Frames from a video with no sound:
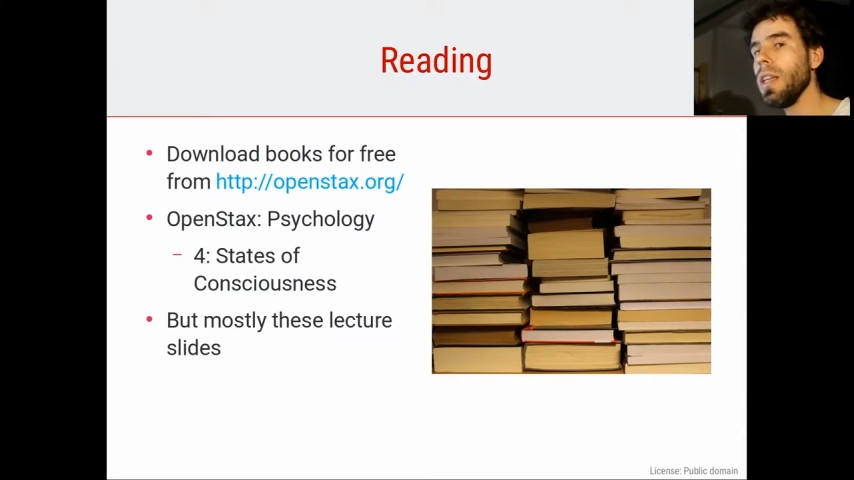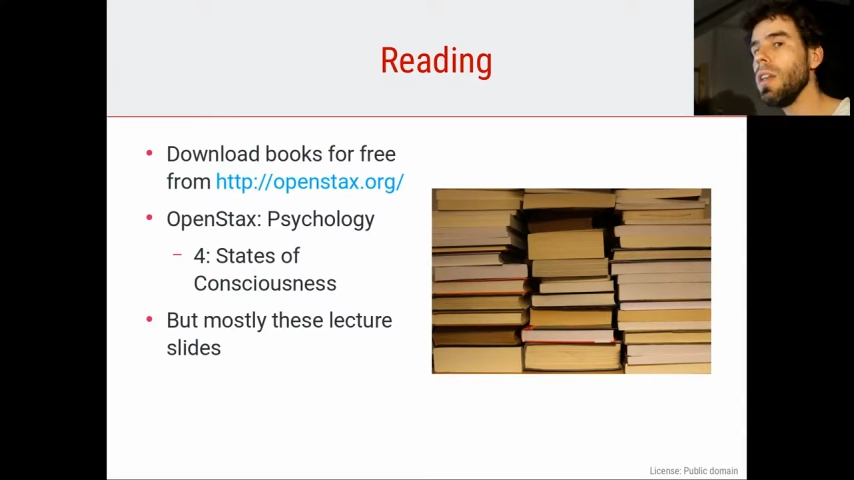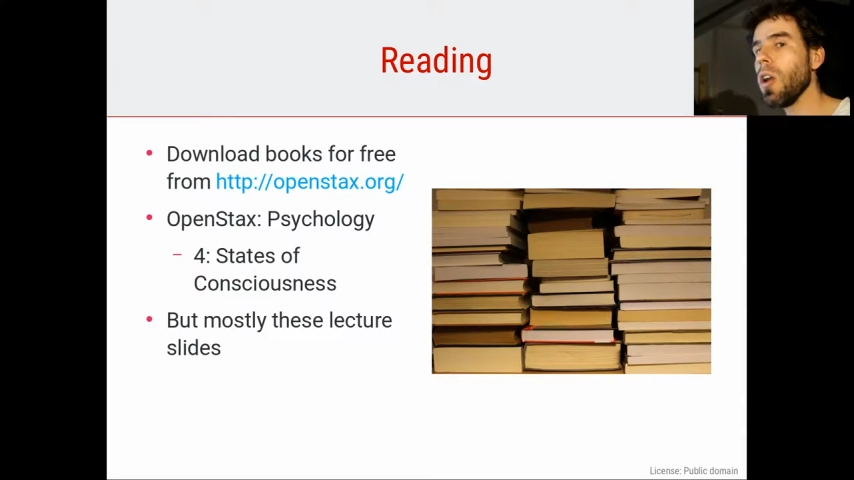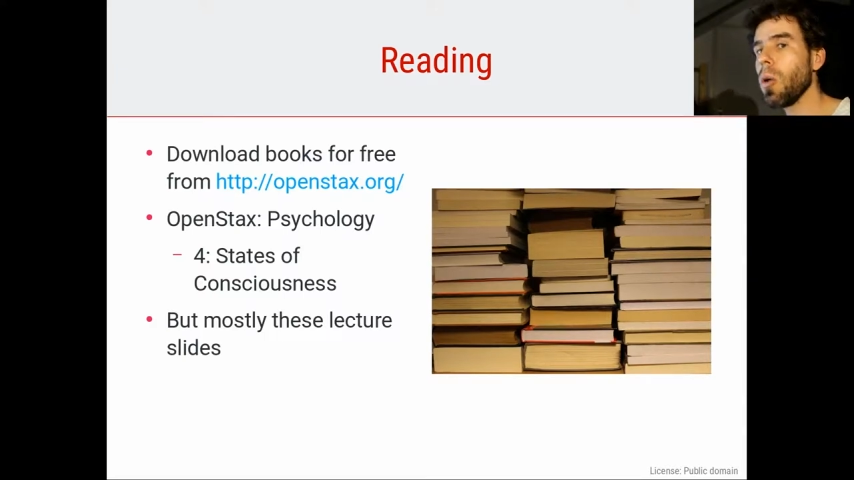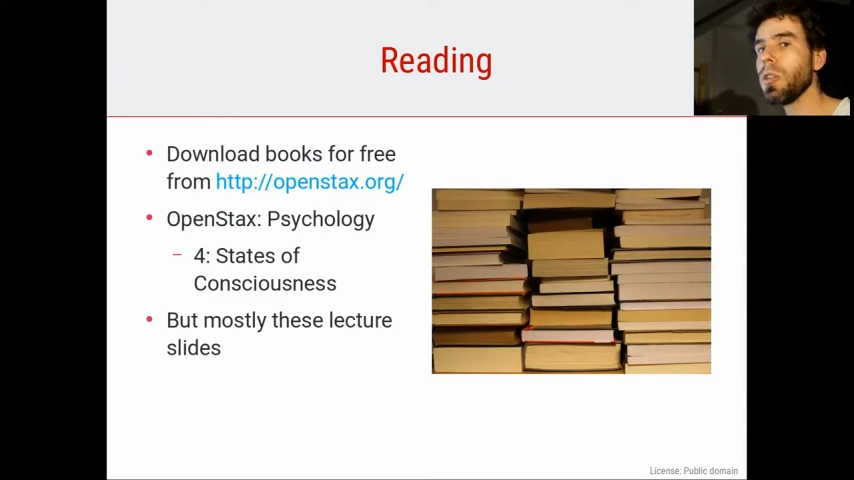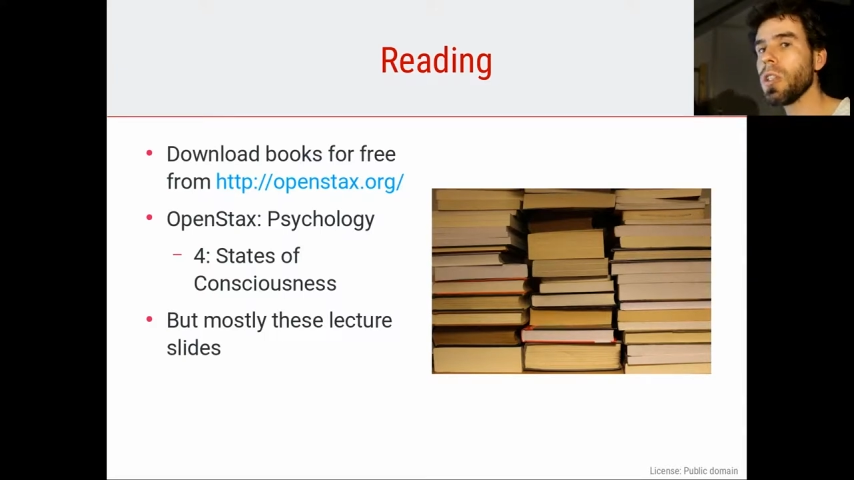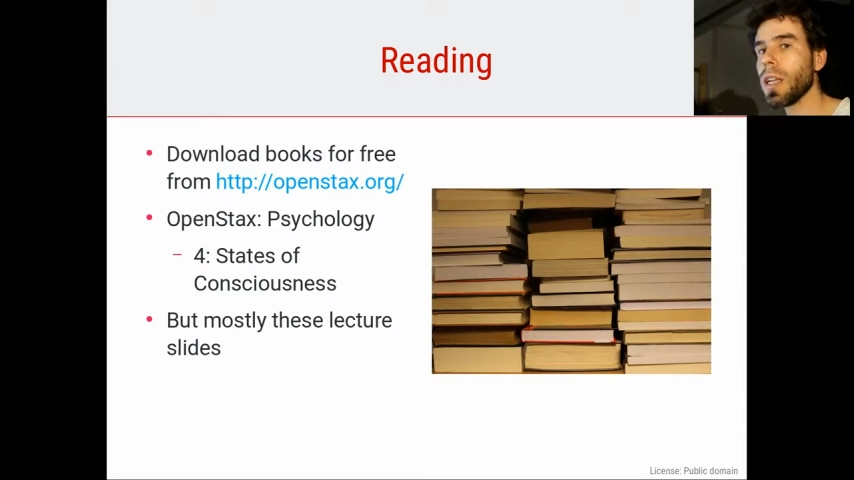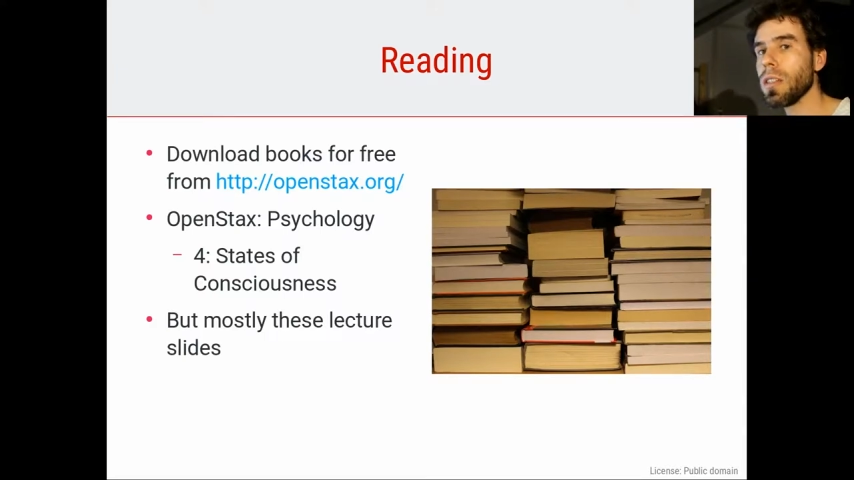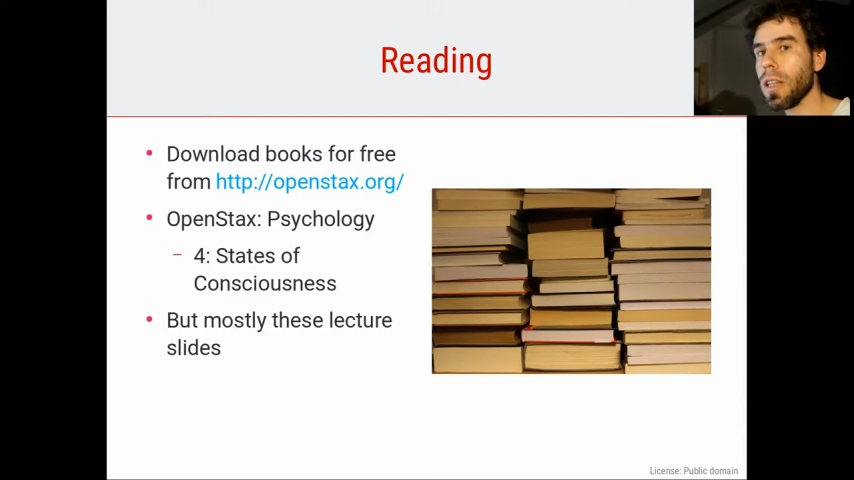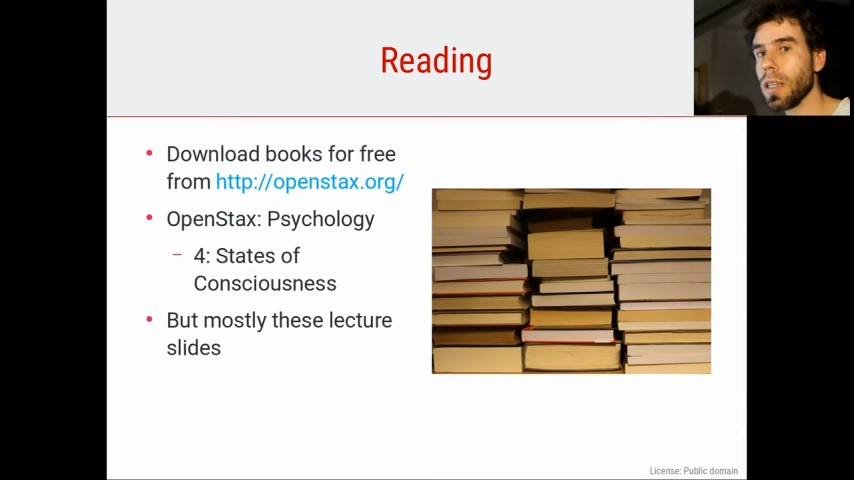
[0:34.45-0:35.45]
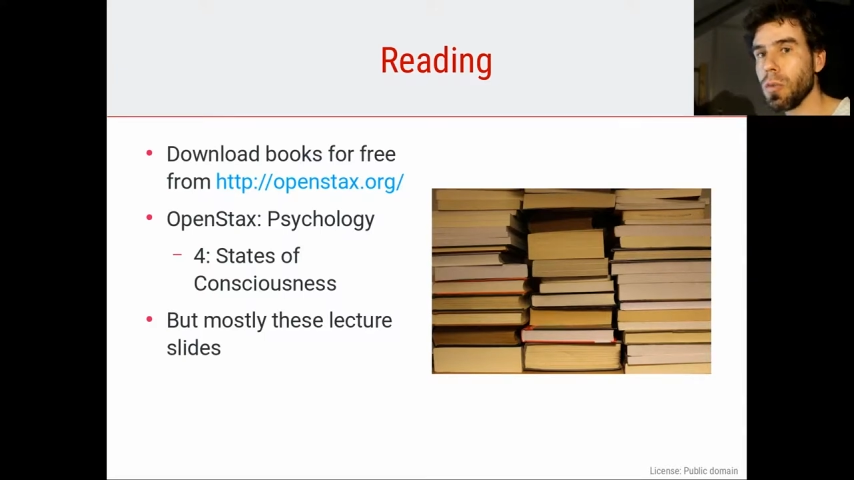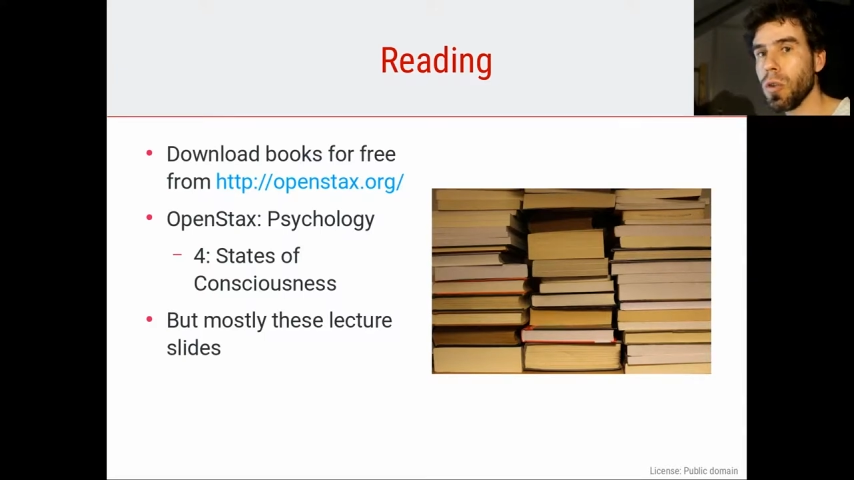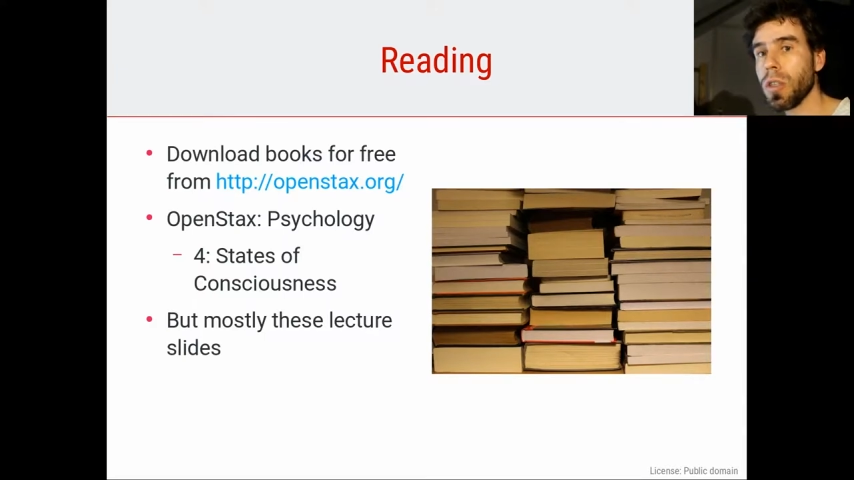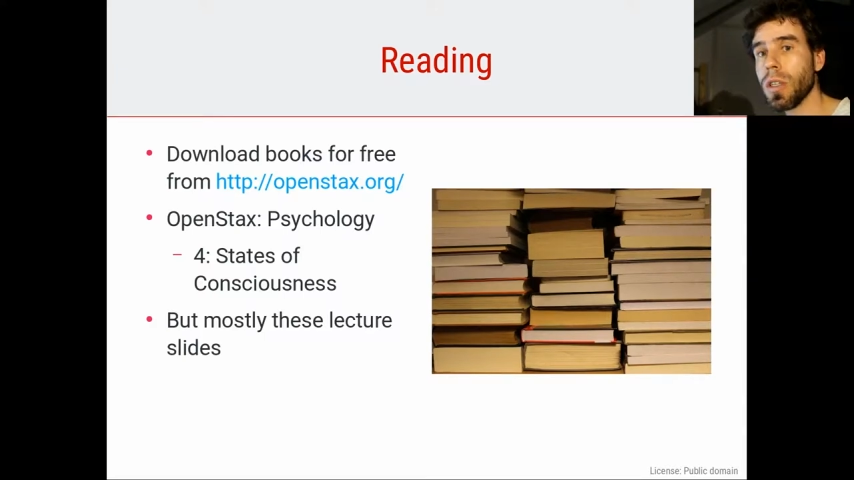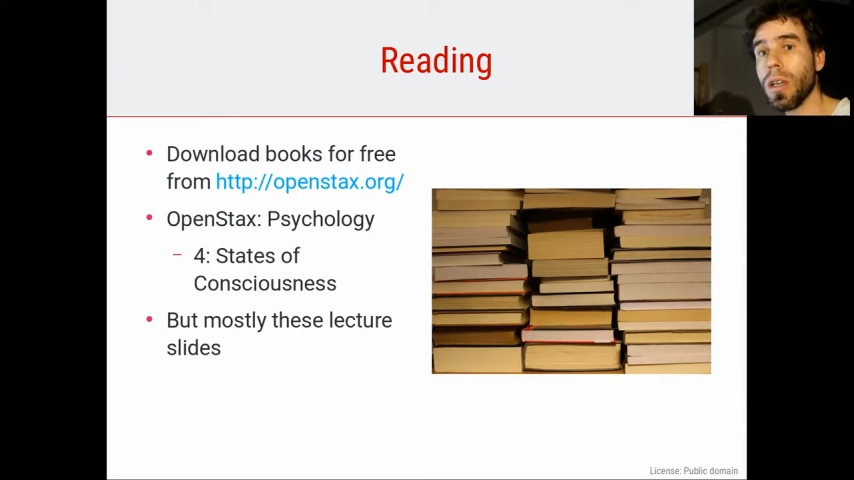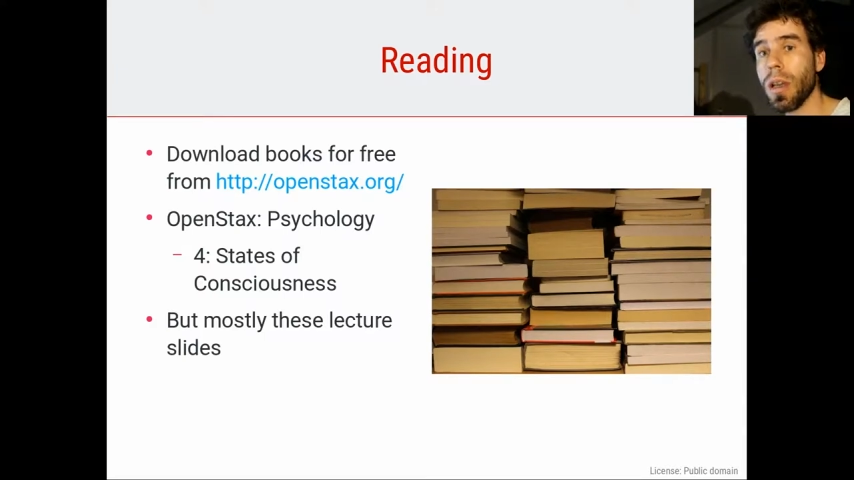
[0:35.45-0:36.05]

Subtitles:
in the OpenStax textbooks